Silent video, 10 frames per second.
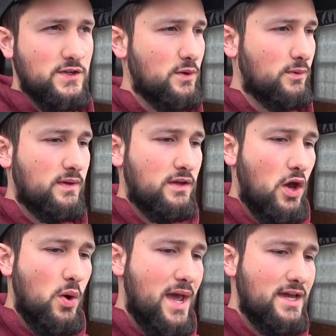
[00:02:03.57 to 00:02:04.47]
So
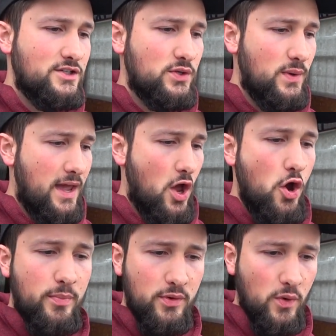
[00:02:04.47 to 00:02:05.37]
go ahead to an
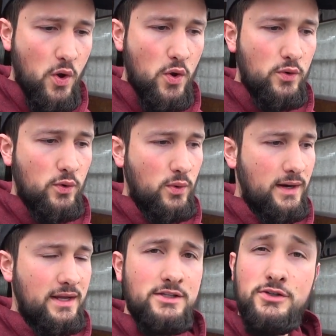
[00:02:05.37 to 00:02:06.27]
open road
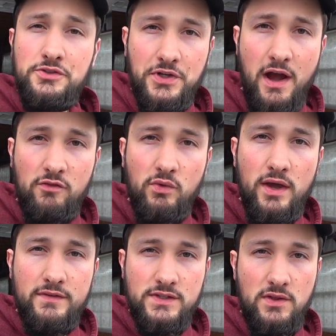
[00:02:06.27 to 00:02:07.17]
or in your
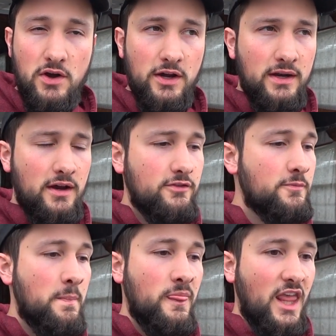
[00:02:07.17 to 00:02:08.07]
driveway if it's long enough,
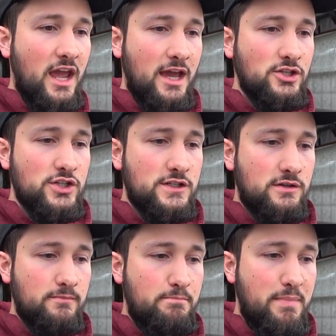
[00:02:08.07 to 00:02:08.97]
and
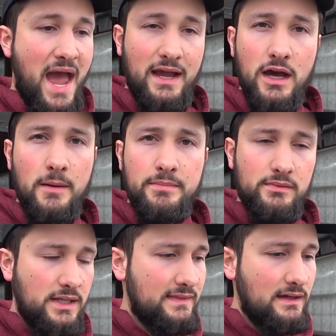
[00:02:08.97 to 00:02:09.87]
just back up.
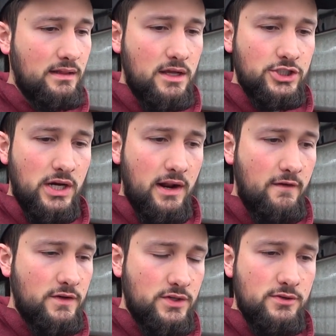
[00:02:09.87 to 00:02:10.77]
Let the clutch out
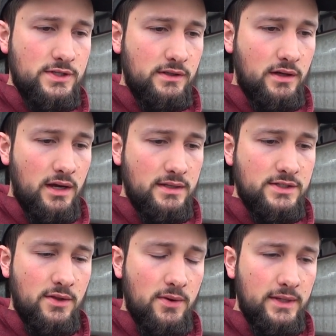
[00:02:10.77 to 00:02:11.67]
ever so sl uh,
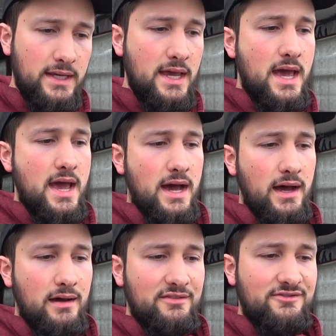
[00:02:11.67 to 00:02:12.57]
slowly.
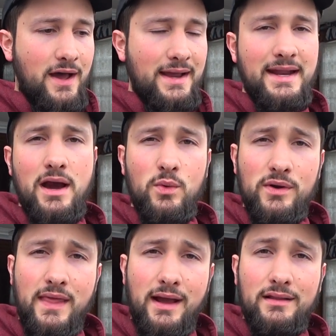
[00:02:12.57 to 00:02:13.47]
Uh, find out
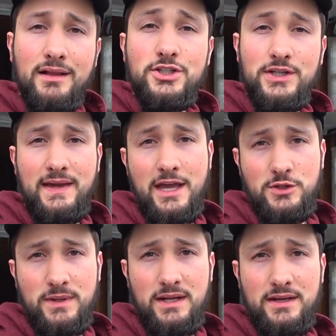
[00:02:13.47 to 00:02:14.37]
where that clutch
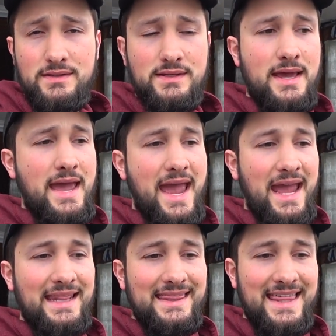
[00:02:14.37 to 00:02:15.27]
engagement is,
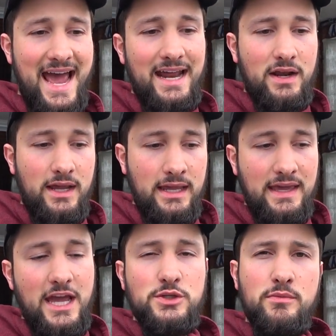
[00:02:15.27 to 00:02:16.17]
and that
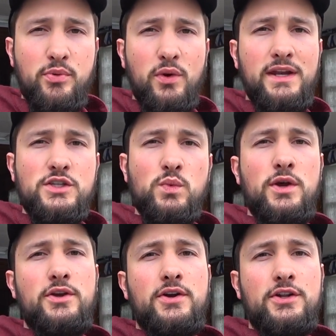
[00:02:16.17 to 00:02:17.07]
engagement point is
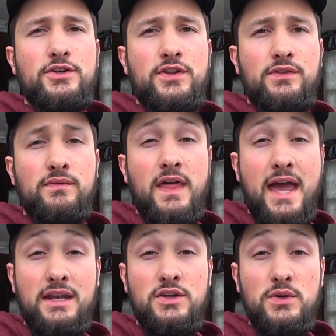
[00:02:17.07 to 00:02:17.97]
what you're going to
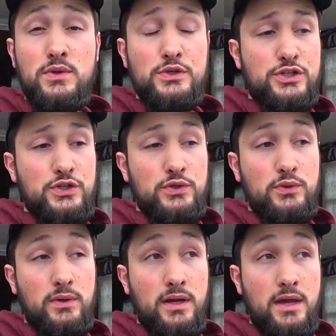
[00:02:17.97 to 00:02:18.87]
then use
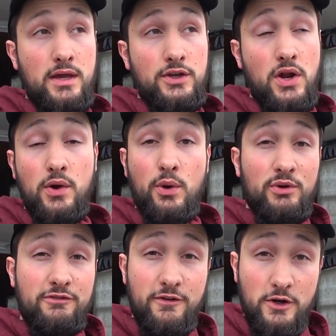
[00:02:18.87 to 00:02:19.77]
to, you know, go
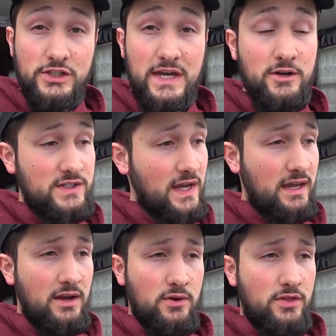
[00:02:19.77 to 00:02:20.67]
into first gear,
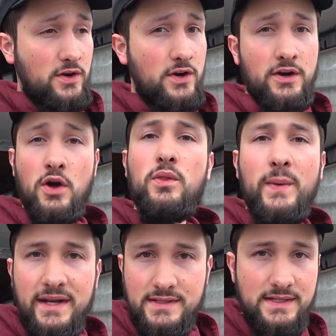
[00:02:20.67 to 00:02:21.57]
second gear, third, and all the
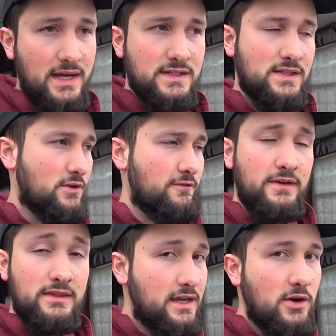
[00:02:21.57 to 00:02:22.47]
way to sixth or
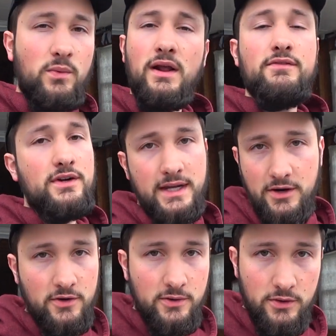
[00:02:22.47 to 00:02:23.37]
fifth gear, whatever
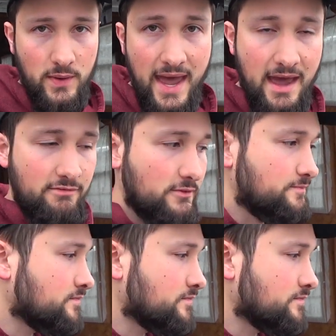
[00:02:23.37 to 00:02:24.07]
gear you have.